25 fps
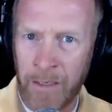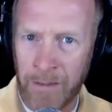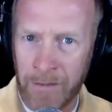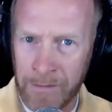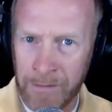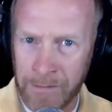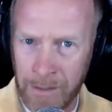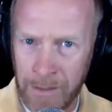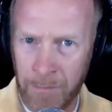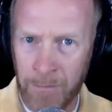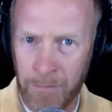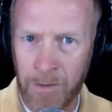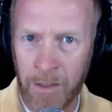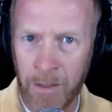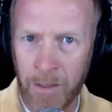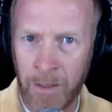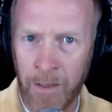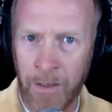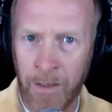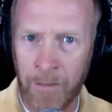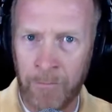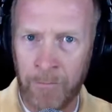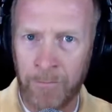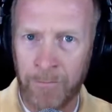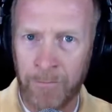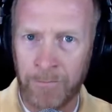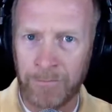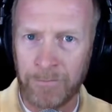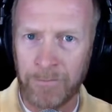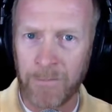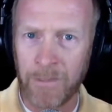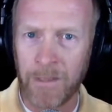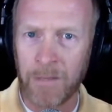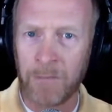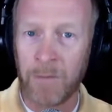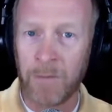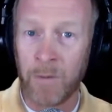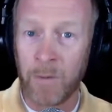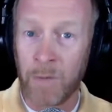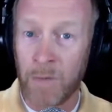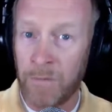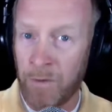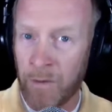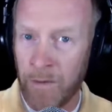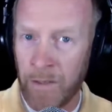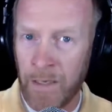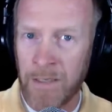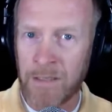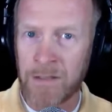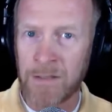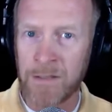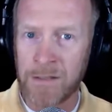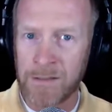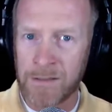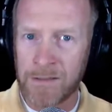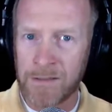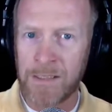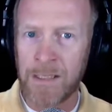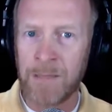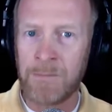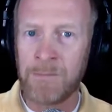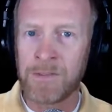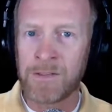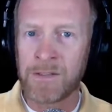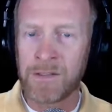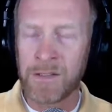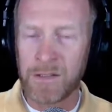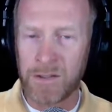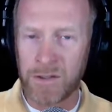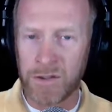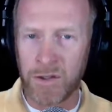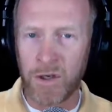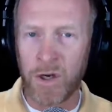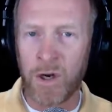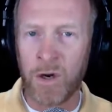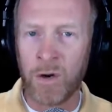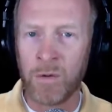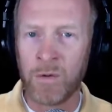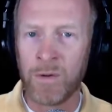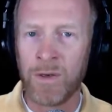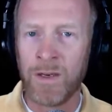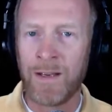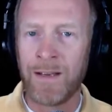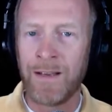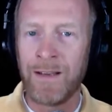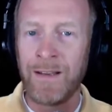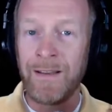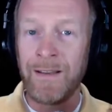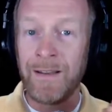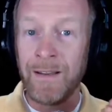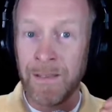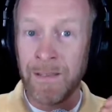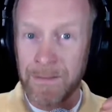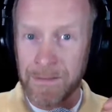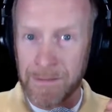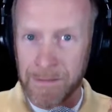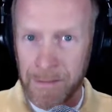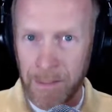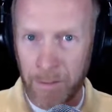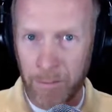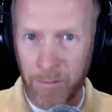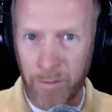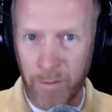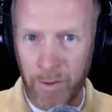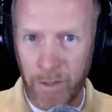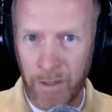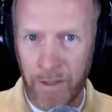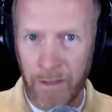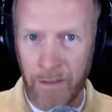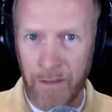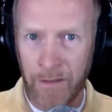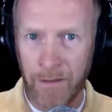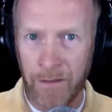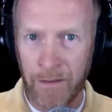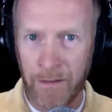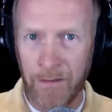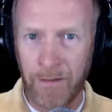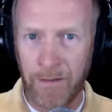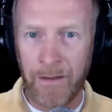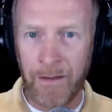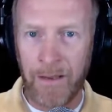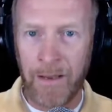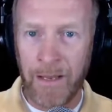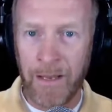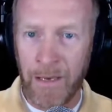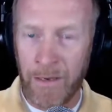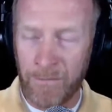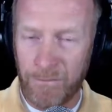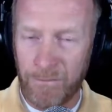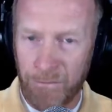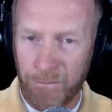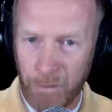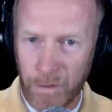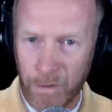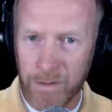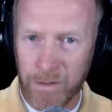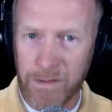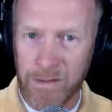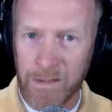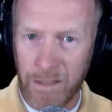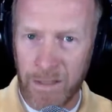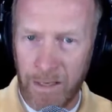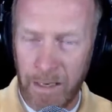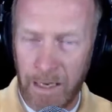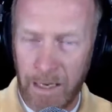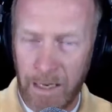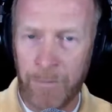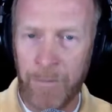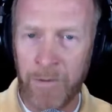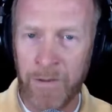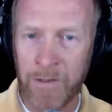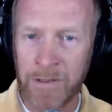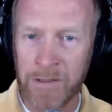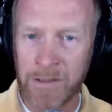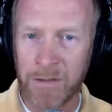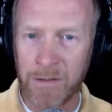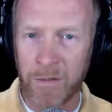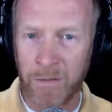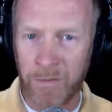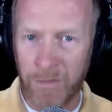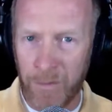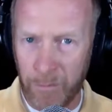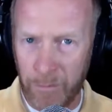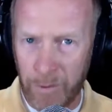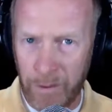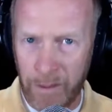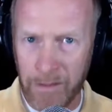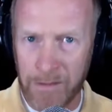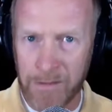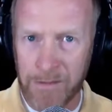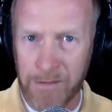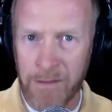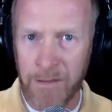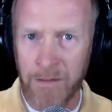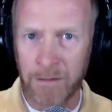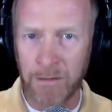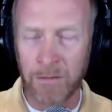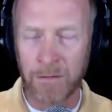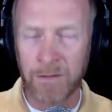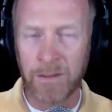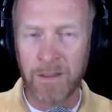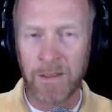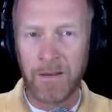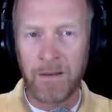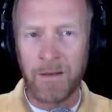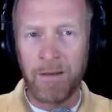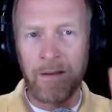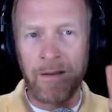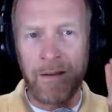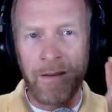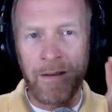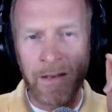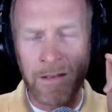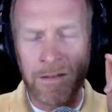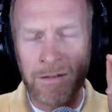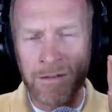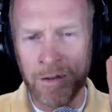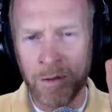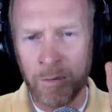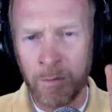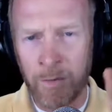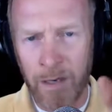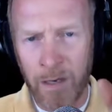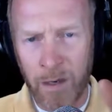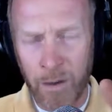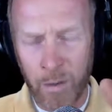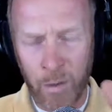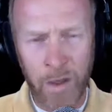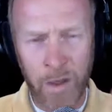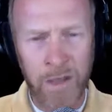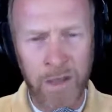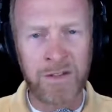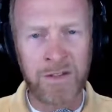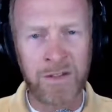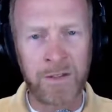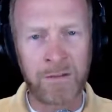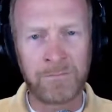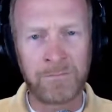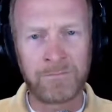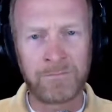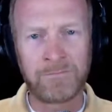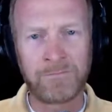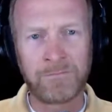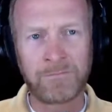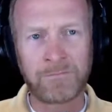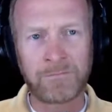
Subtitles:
at the same time. But Revelation seems to show it's separated, and it first happens with them being sealed. And so my question